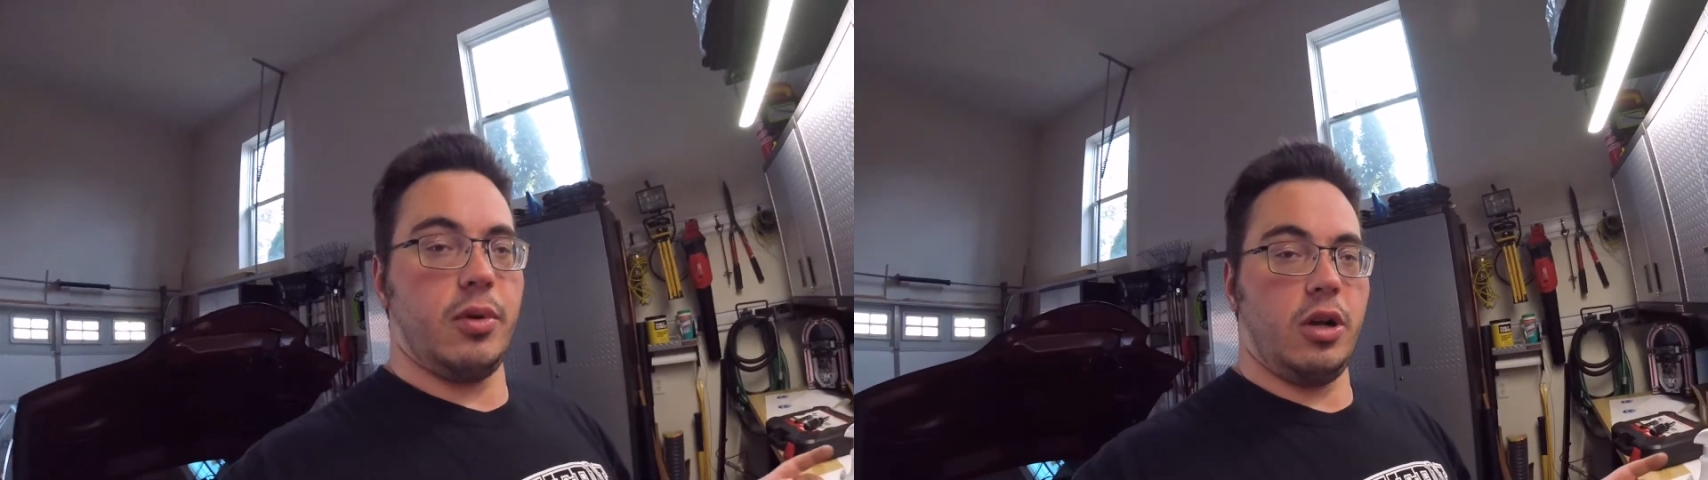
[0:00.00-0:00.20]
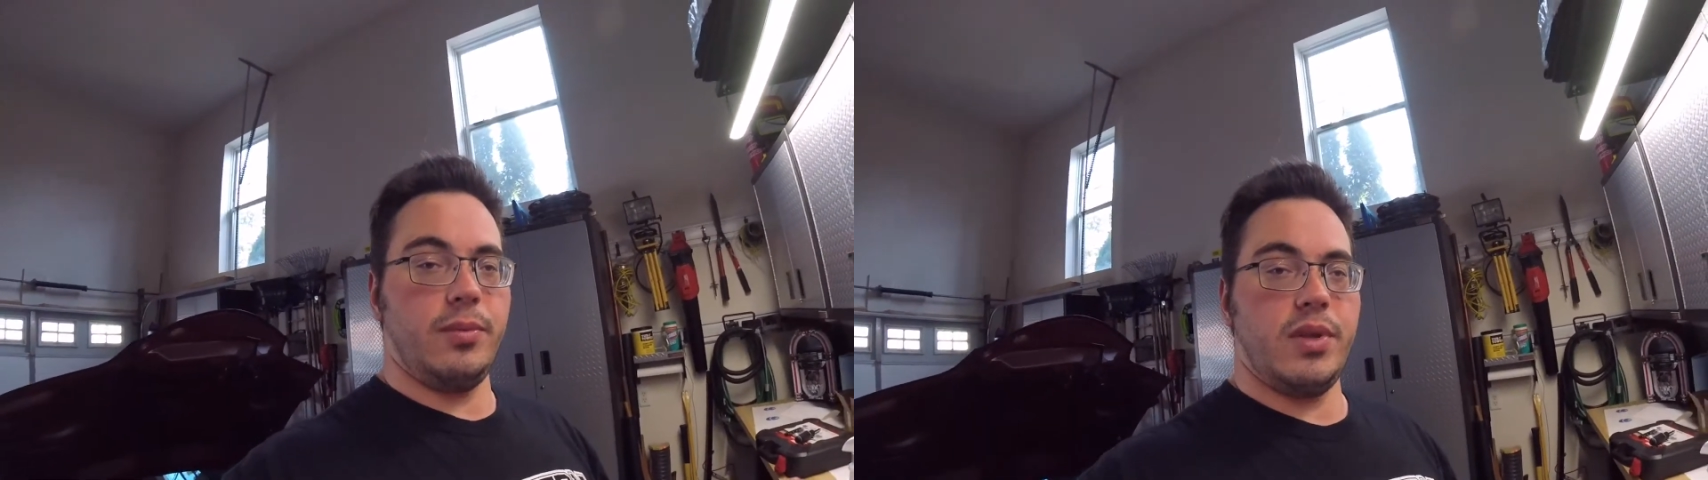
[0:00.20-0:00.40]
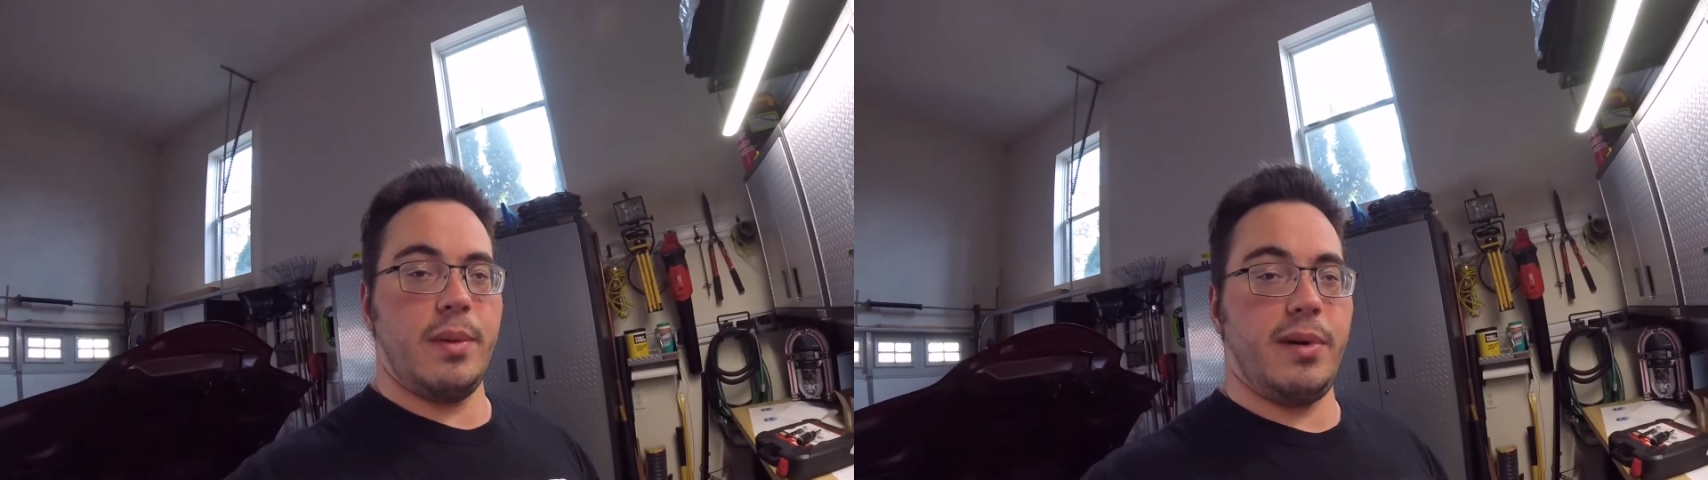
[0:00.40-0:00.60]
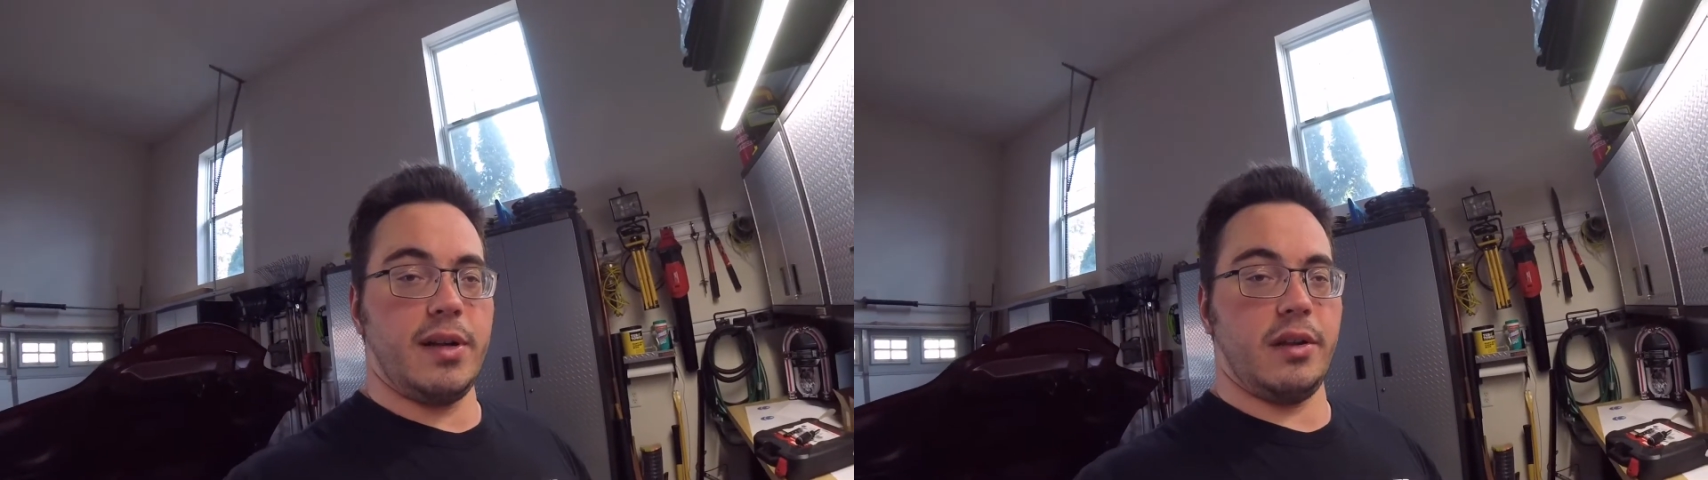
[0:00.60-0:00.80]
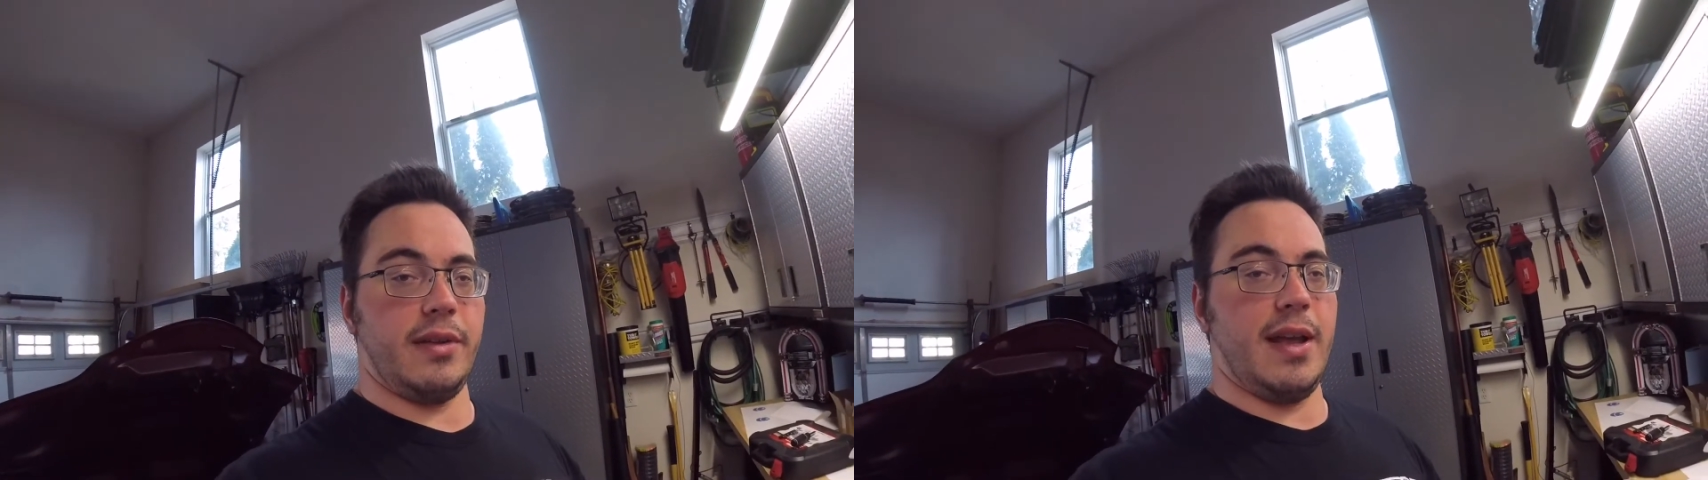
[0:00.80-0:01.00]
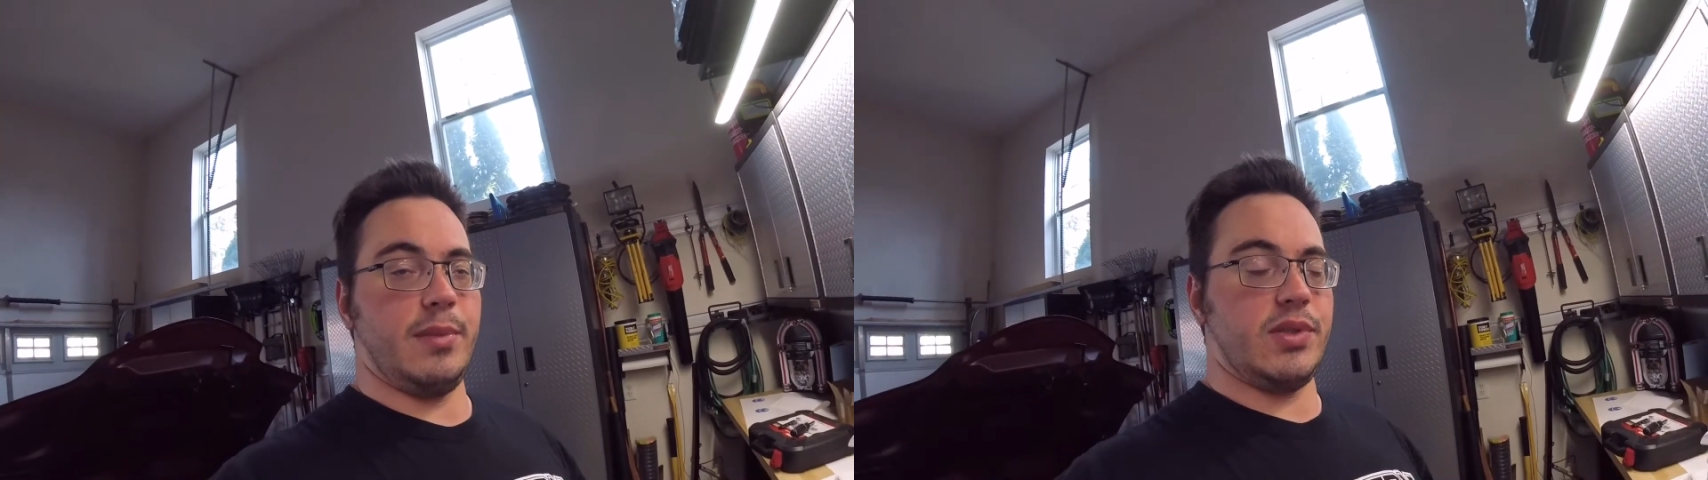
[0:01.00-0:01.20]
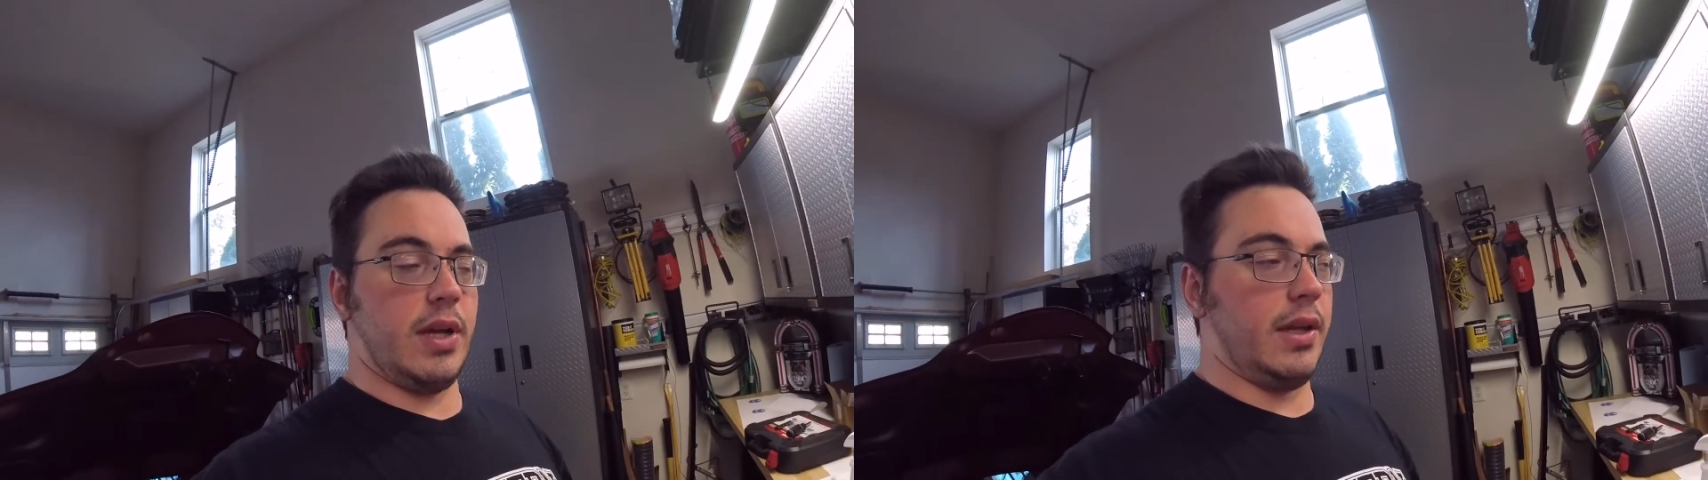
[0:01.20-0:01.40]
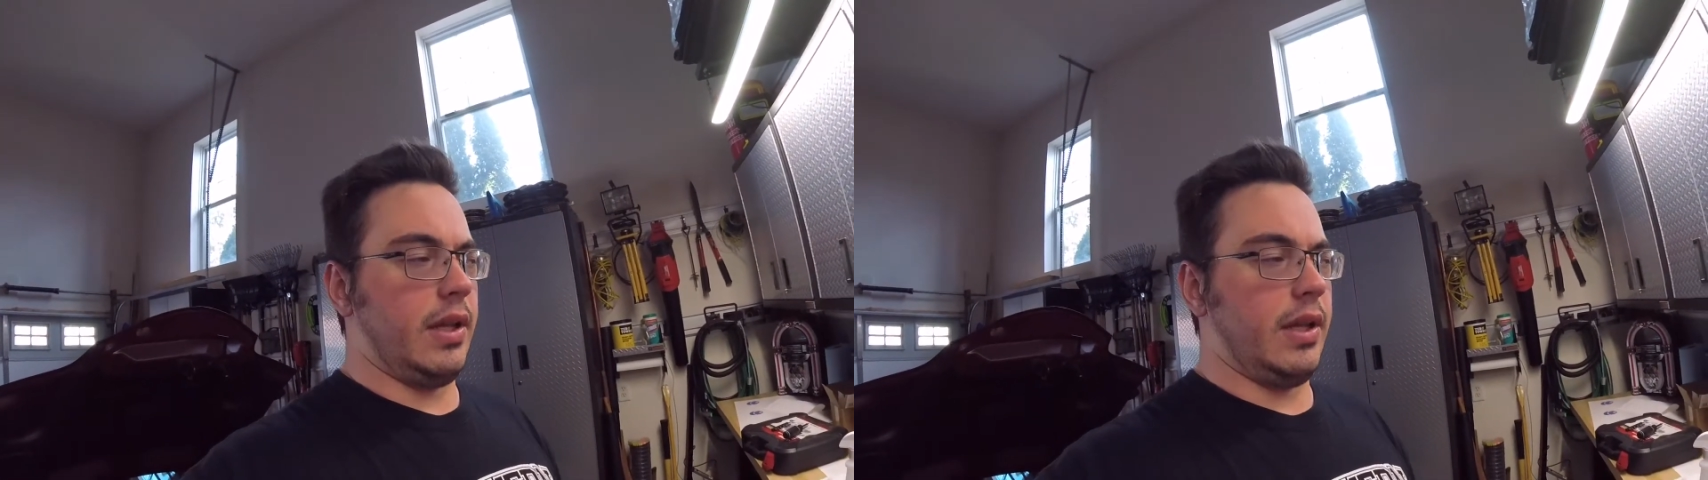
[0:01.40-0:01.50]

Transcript: bulbs that I bought off Amazon.